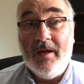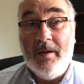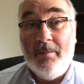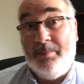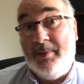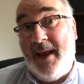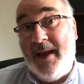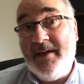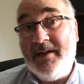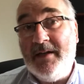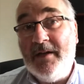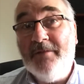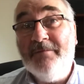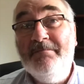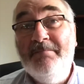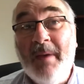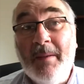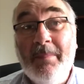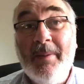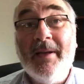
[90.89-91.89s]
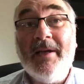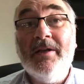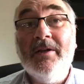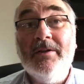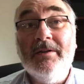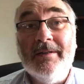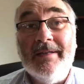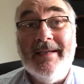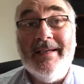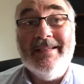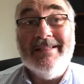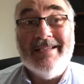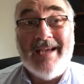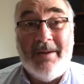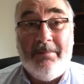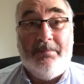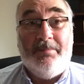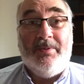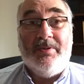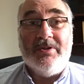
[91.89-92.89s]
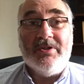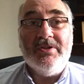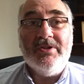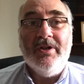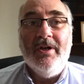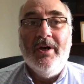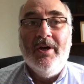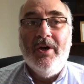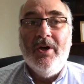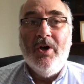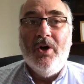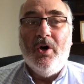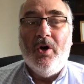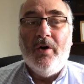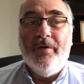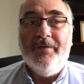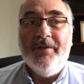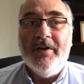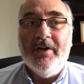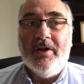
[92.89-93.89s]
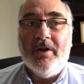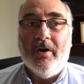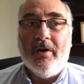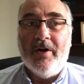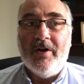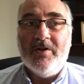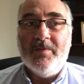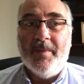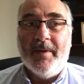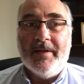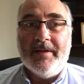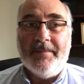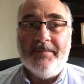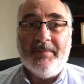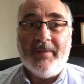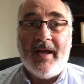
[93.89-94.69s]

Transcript: plenty of biblical examples of encouragement,